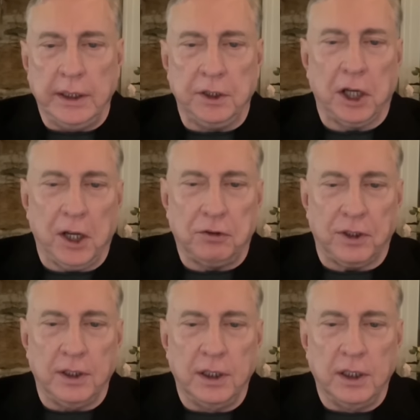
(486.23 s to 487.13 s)
in
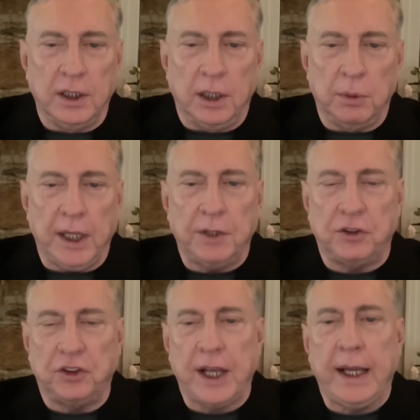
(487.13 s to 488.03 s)
Gaza. And when that
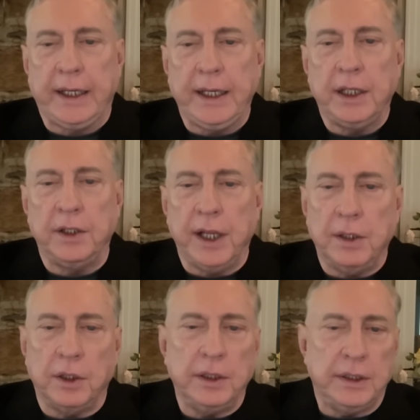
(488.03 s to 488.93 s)
sank in,
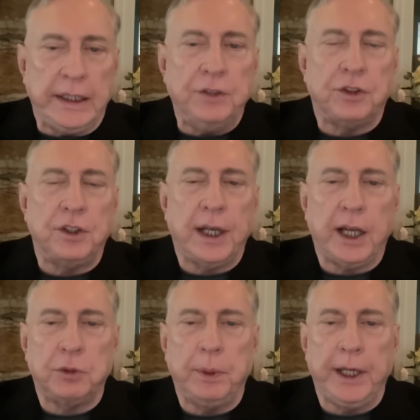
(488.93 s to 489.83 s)
then these
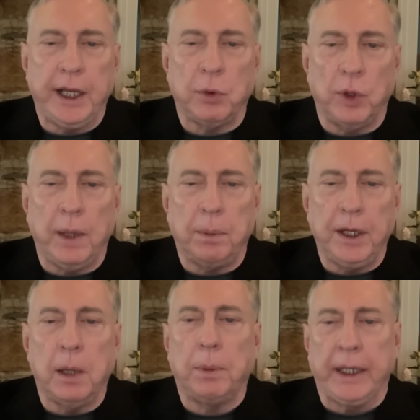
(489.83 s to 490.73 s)
attacks began
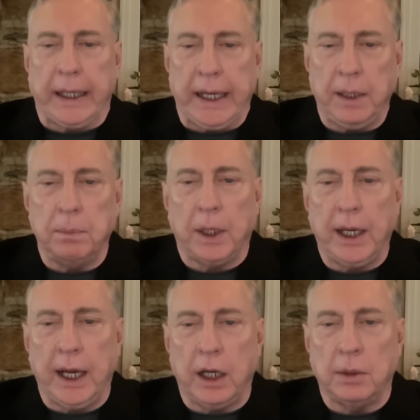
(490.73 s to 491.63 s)
ramping up again
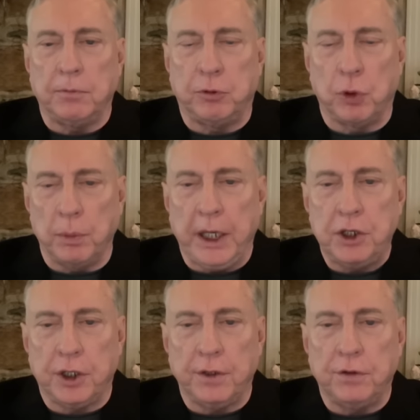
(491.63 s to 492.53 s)
by Arab
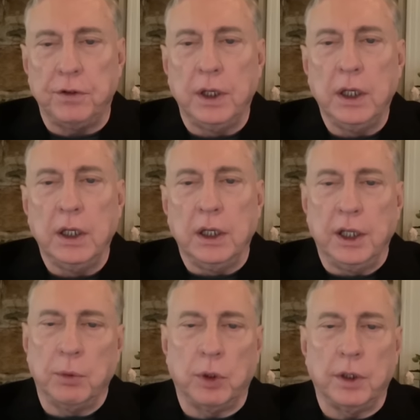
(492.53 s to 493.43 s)
formations
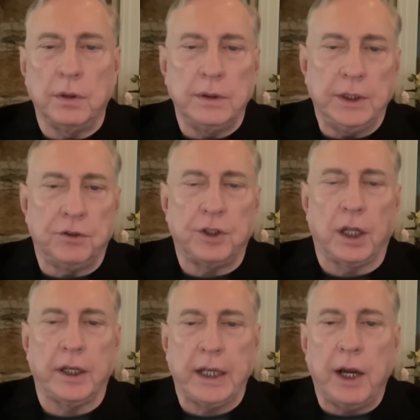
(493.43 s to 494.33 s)
that were in
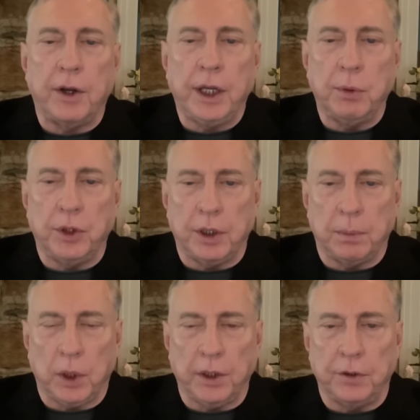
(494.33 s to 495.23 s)
solidarity with
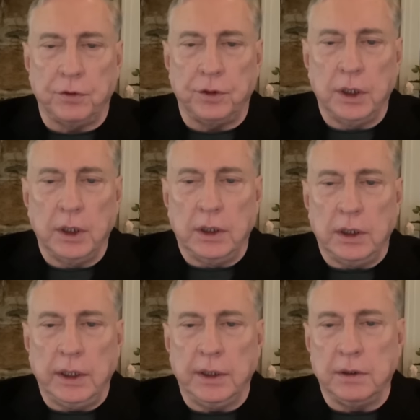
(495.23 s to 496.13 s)
their brothers
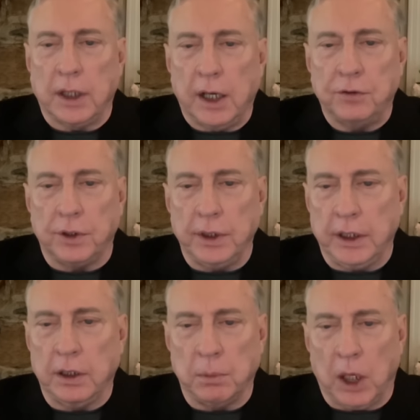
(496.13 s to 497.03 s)
in Gaza,
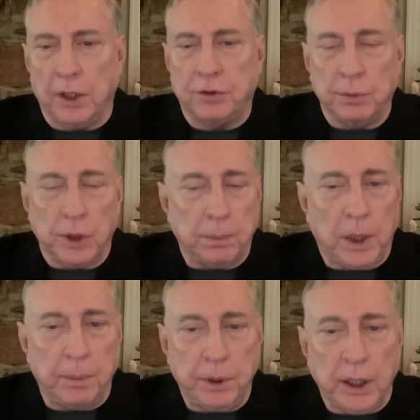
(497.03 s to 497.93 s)
in Hamas, and with the
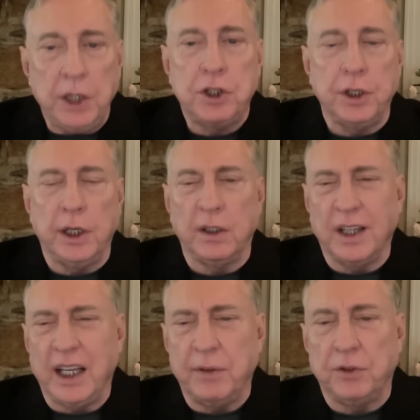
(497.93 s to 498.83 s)
population there,
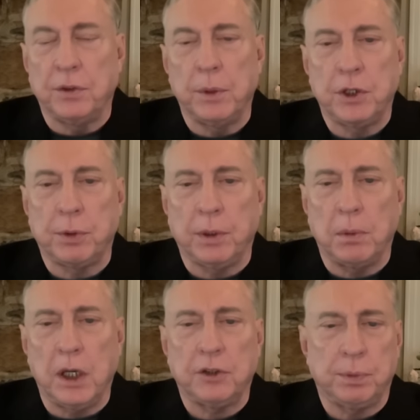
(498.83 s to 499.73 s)
not even so much with
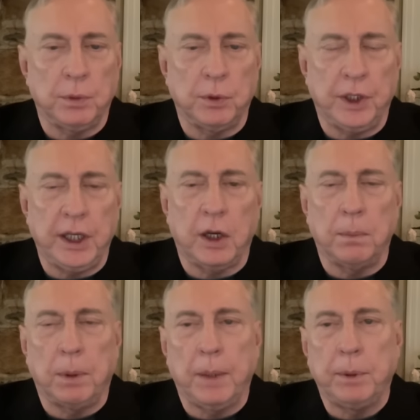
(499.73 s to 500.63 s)
Hamas, but with the
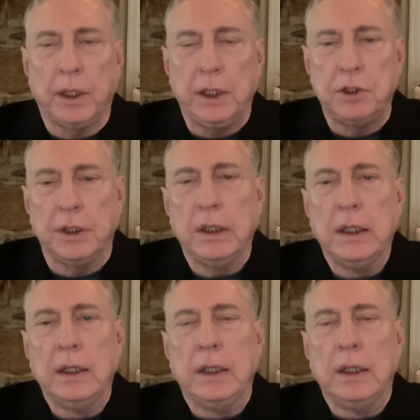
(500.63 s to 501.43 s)
Arab population.